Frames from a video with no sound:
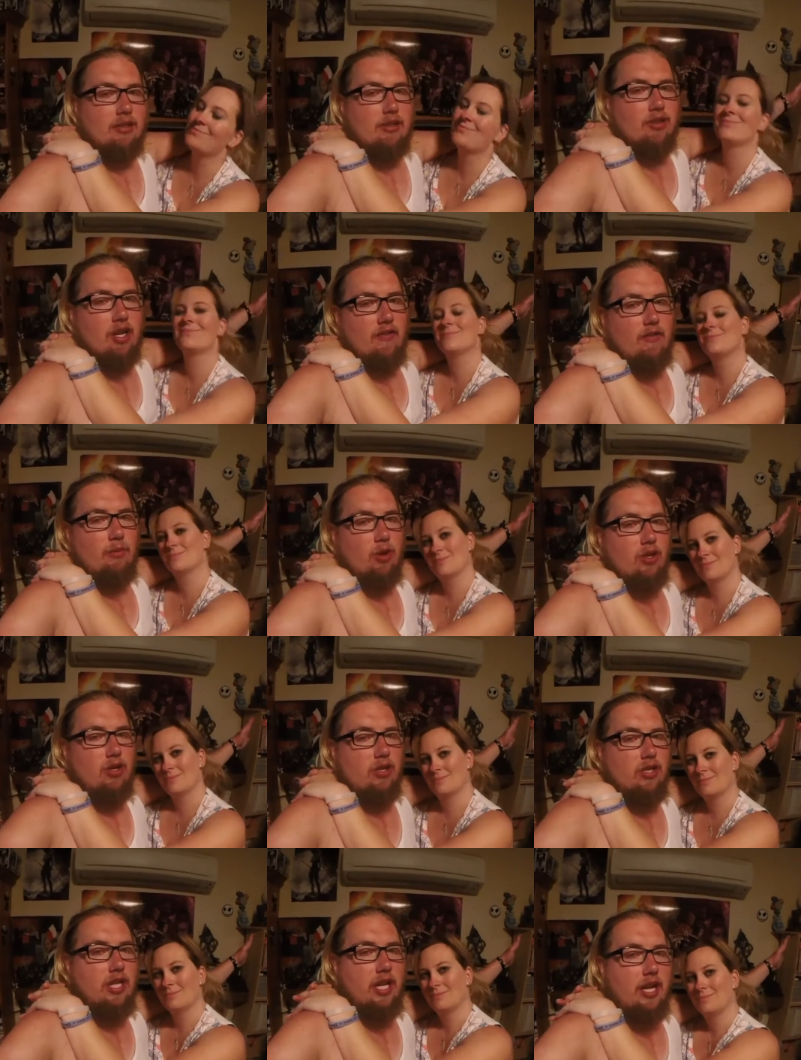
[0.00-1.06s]
Speaker 1: subscribe for more
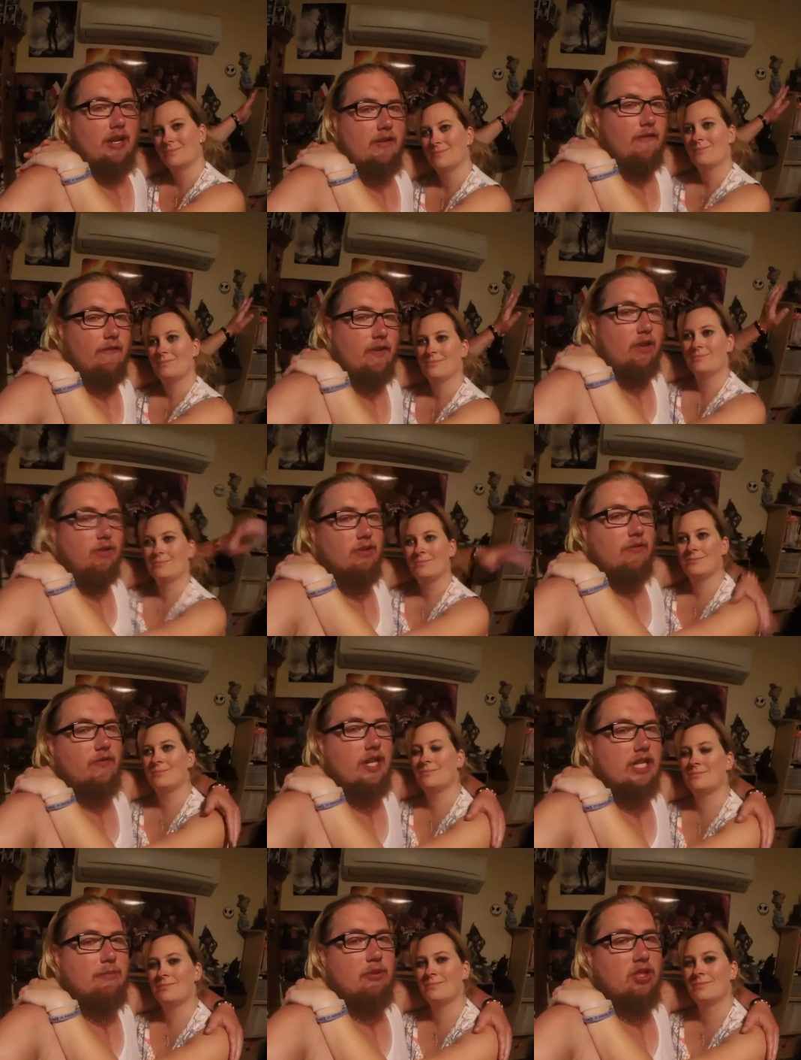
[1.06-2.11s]
content. Follow us on
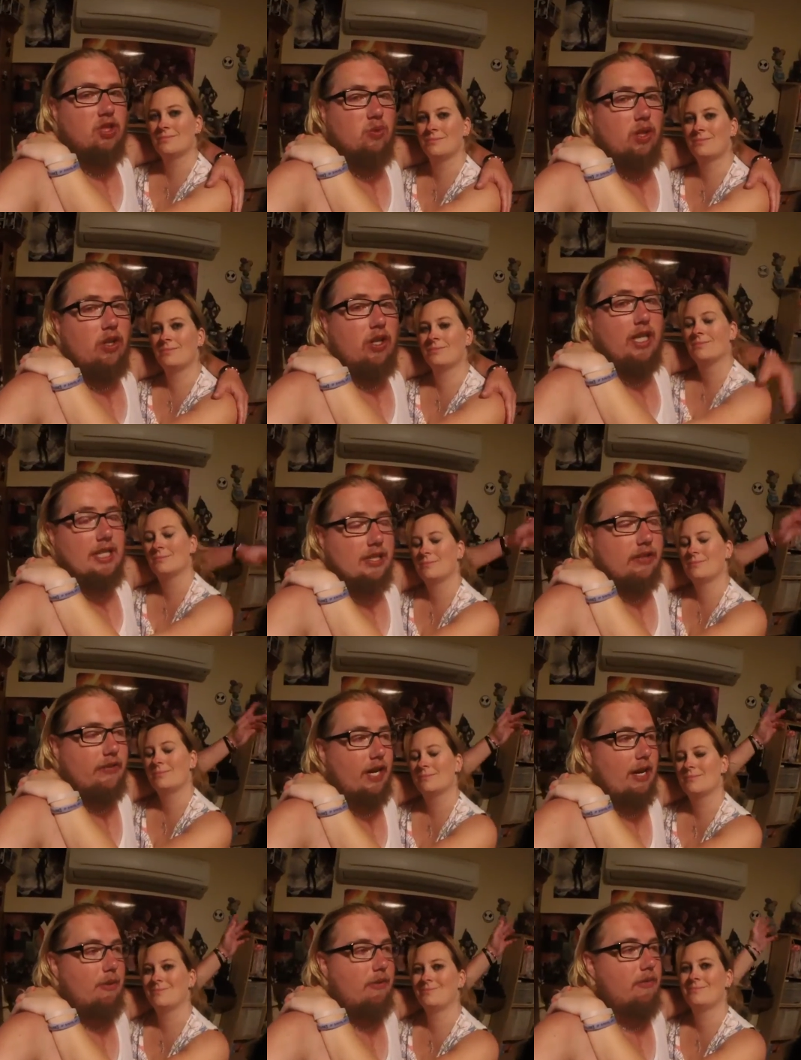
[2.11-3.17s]
Facebook, Twitter,
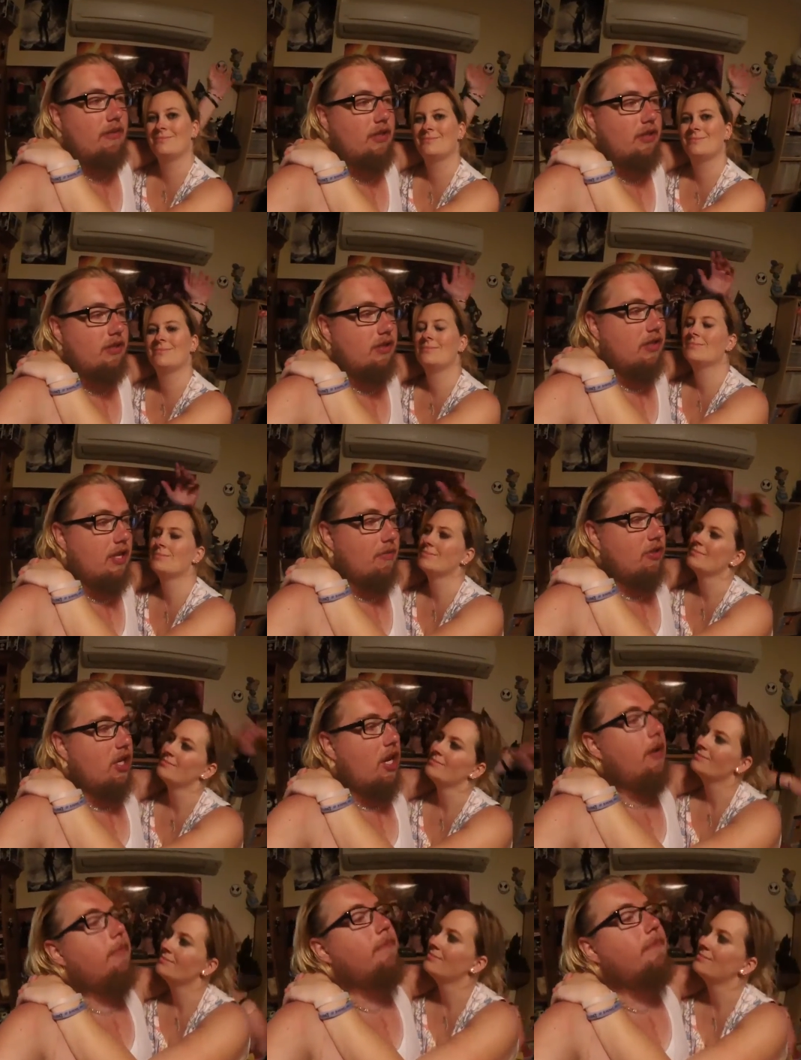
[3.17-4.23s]
Instagram, and Snapchat